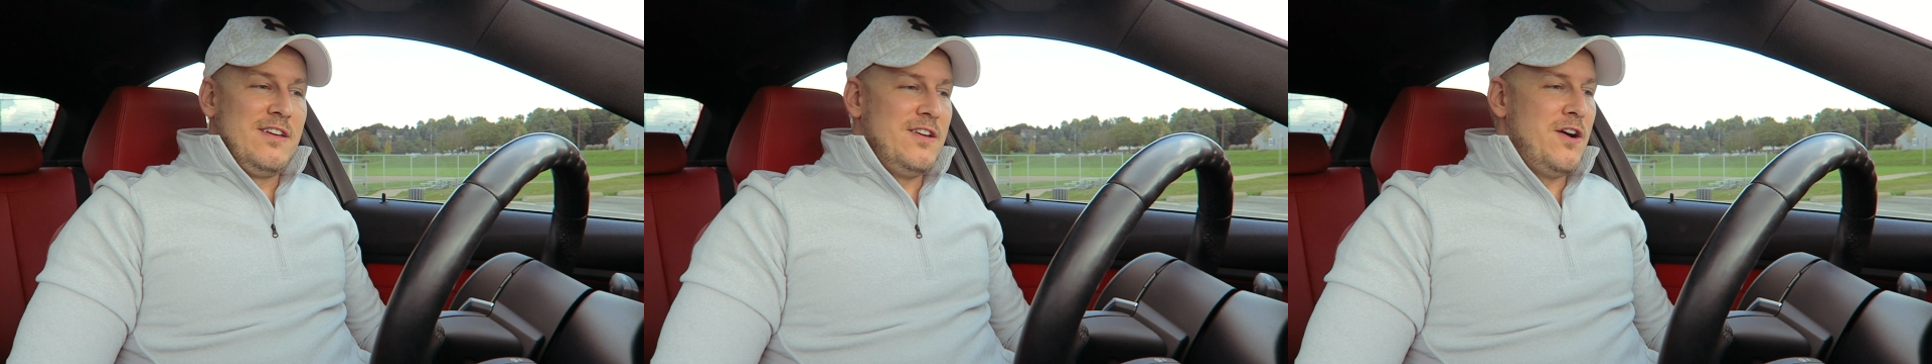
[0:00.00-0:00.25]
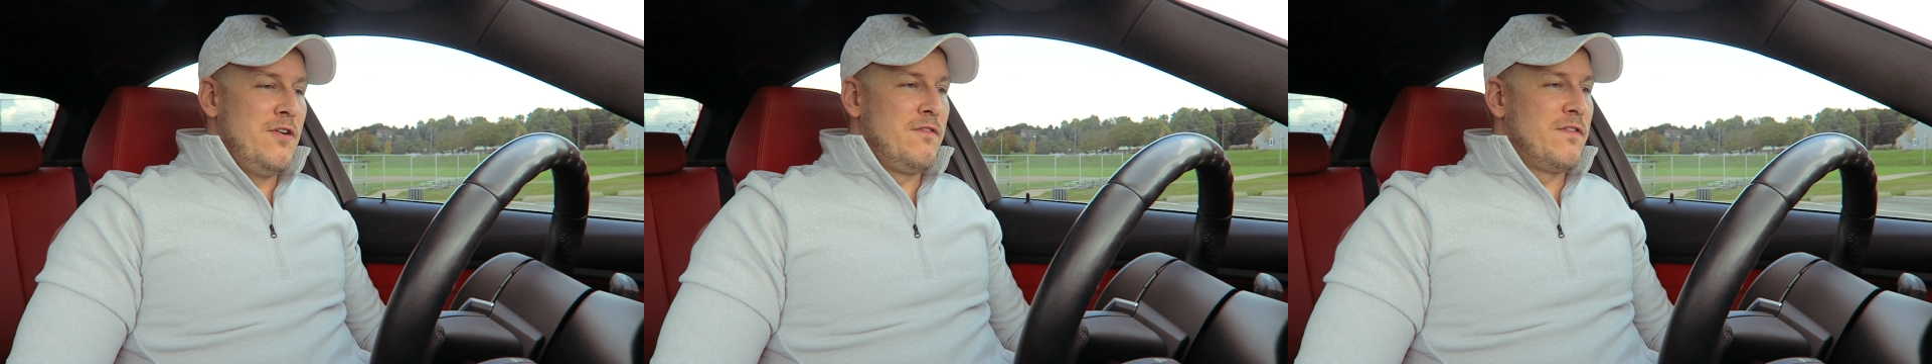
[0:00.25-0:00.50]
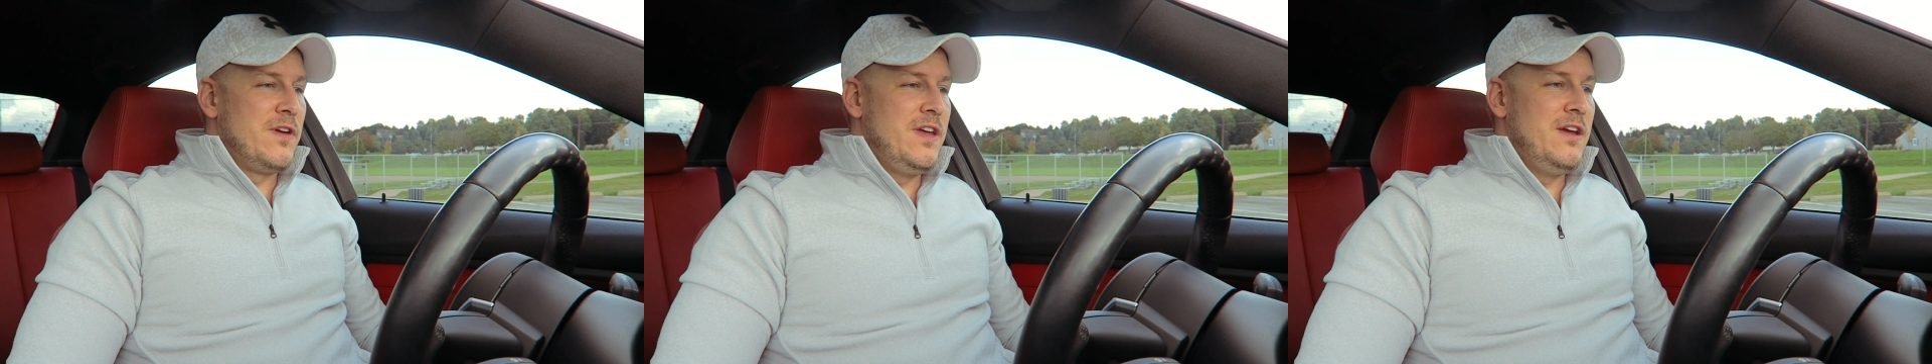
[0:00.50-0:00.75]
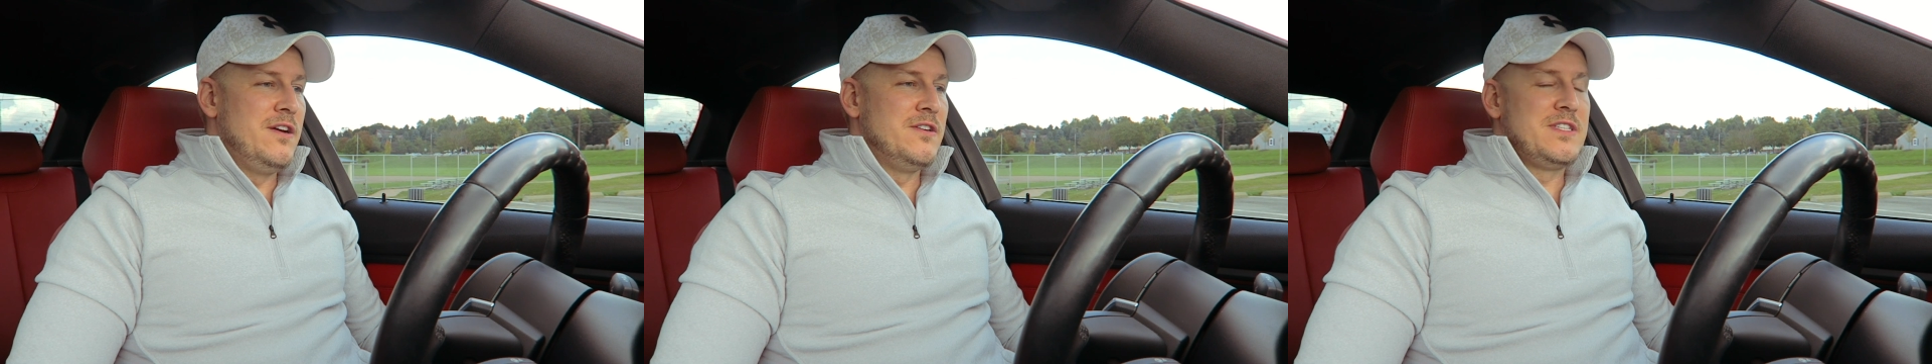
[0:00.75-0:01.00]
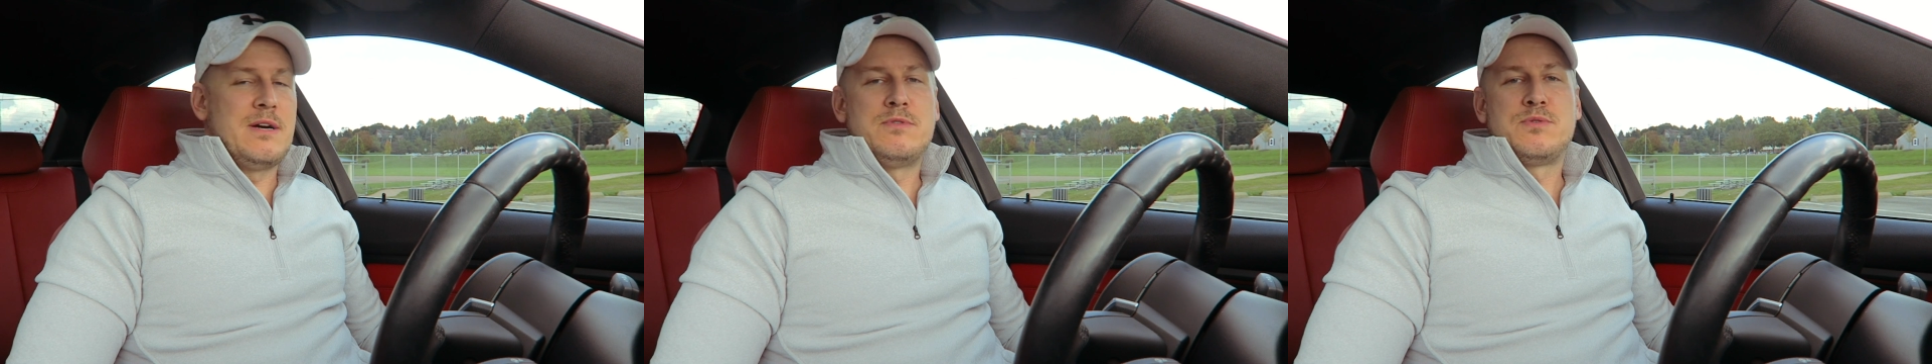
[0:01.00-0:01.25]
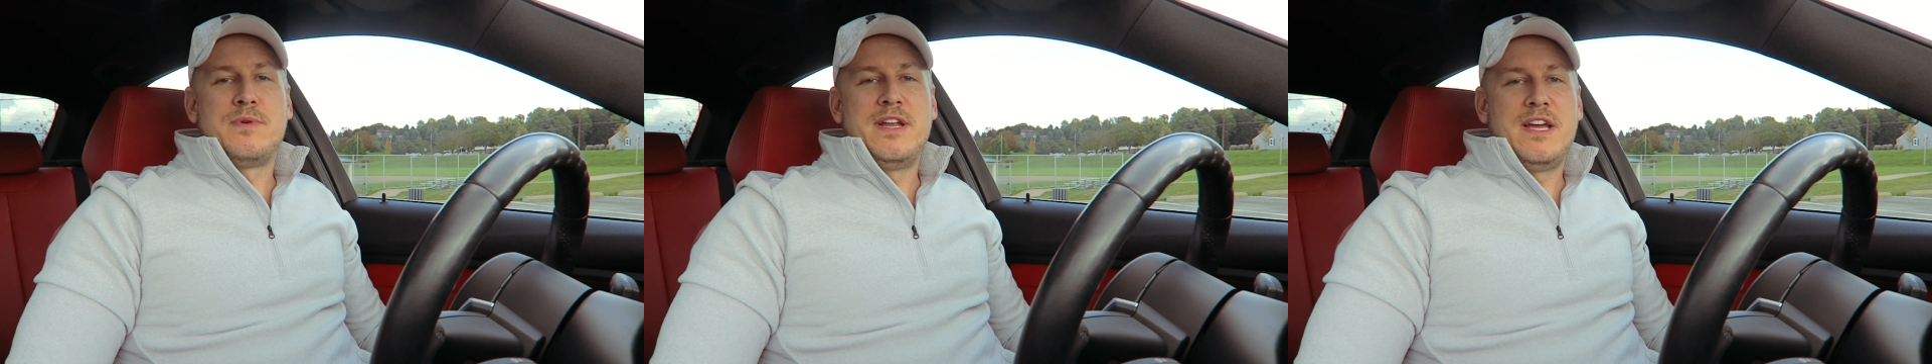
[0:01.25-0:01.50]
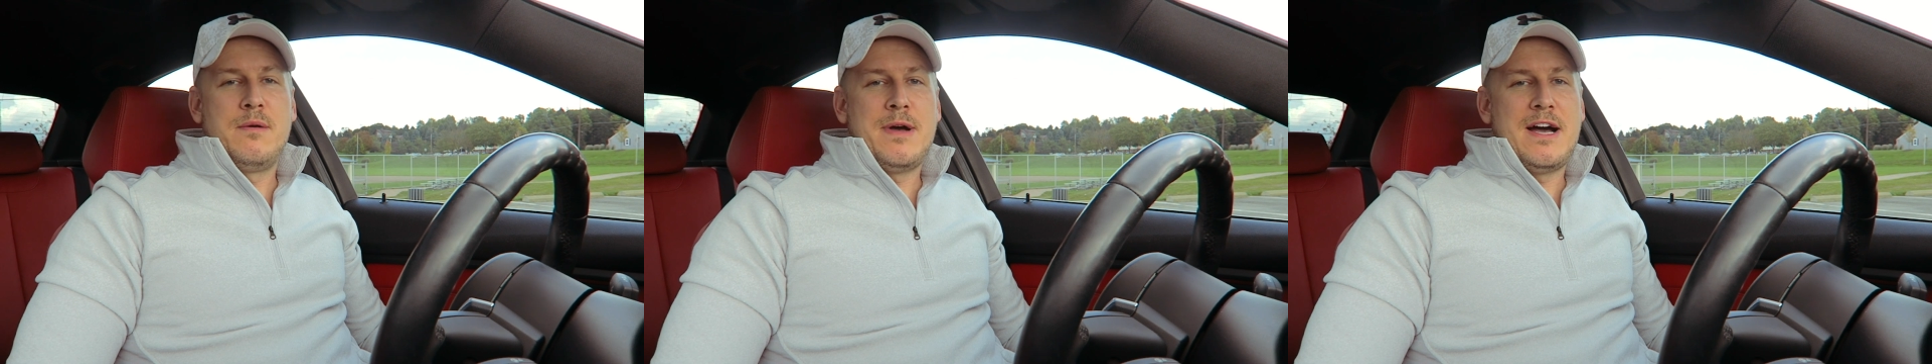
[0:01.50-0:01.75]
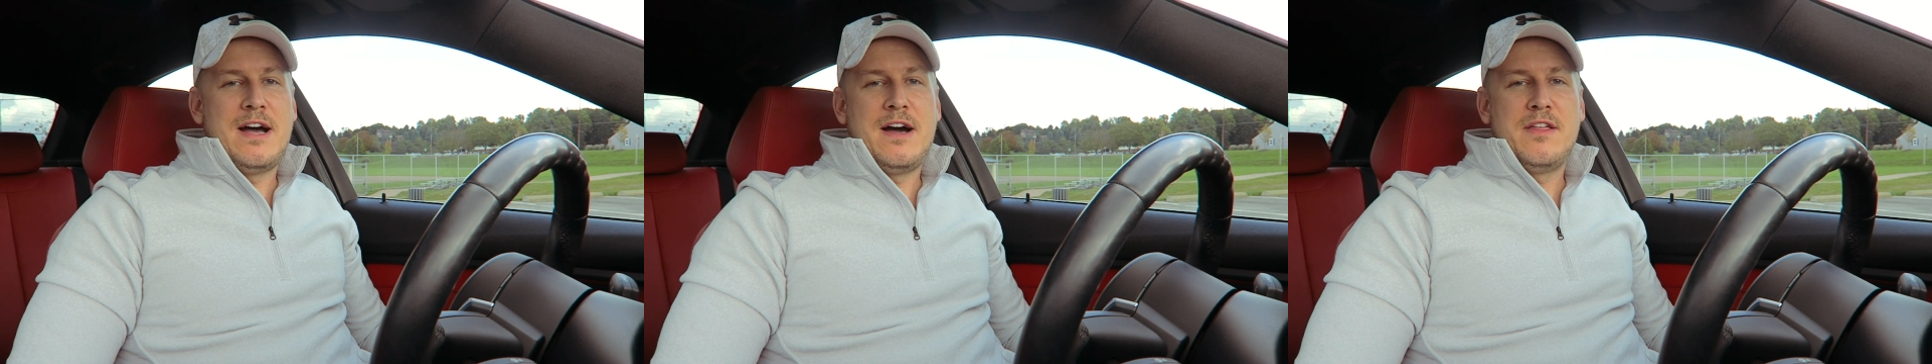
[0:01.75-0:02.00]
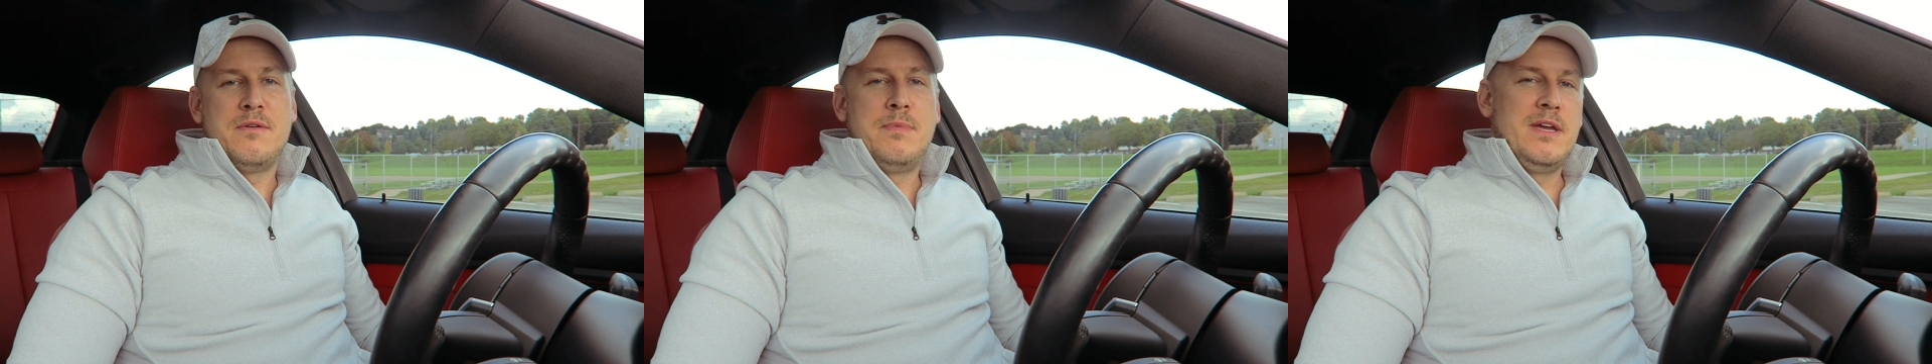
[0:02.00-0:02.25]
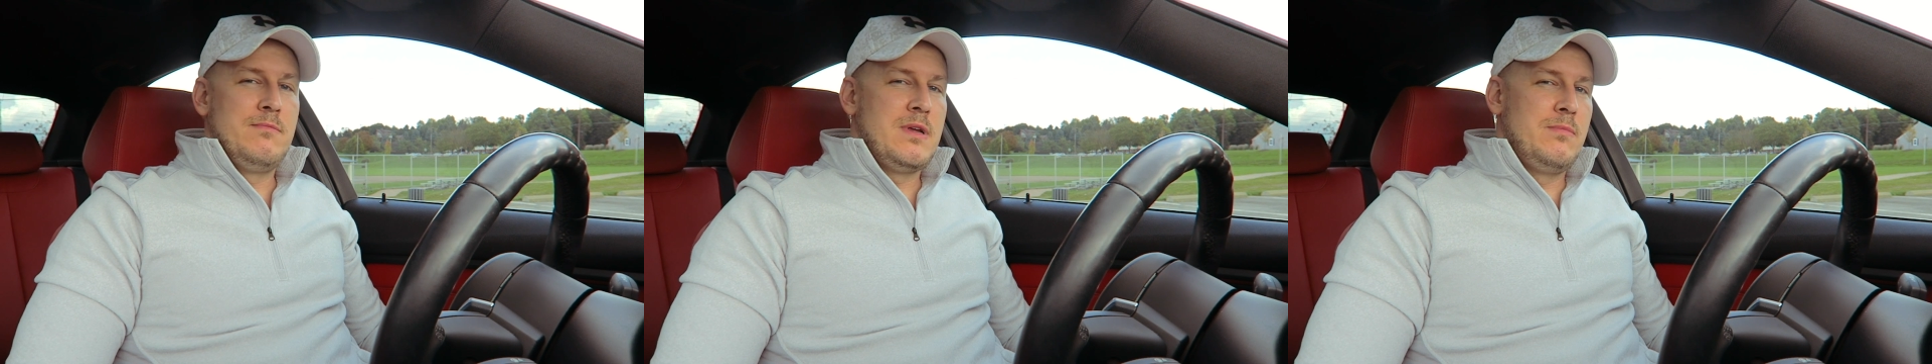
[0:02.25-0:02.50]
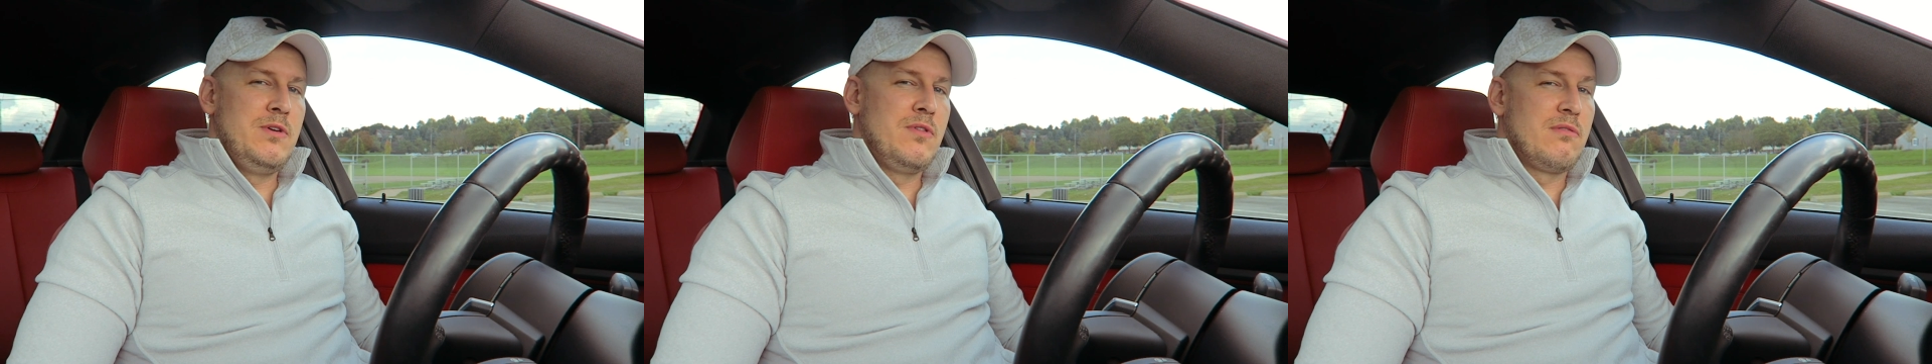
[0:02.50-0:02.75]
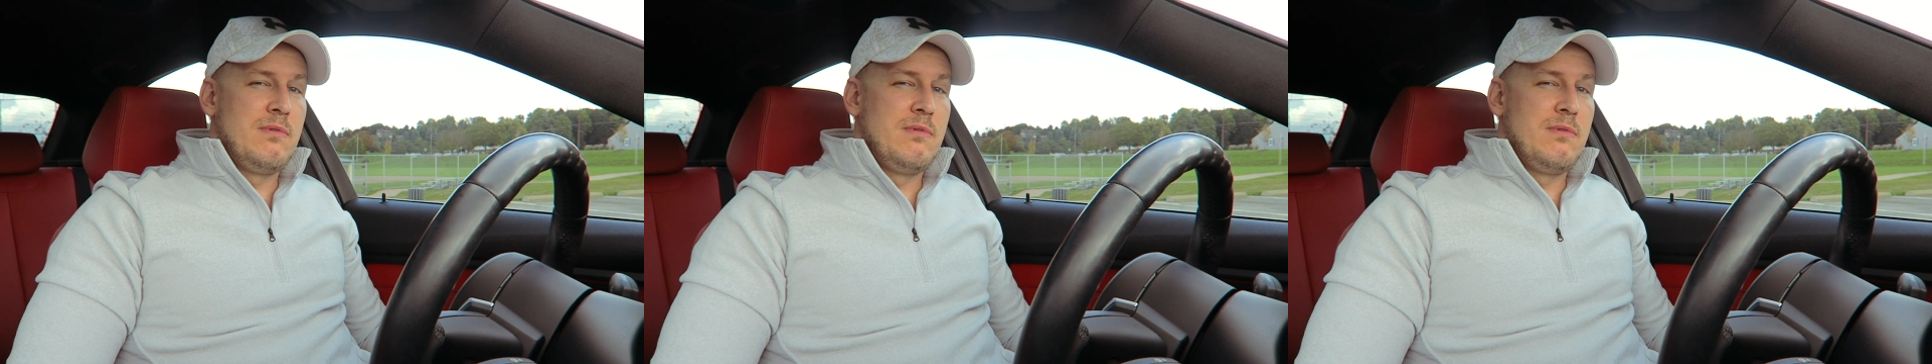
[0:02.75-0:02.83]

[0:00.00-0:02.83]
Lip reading: You know, for years I was reading about how the BMW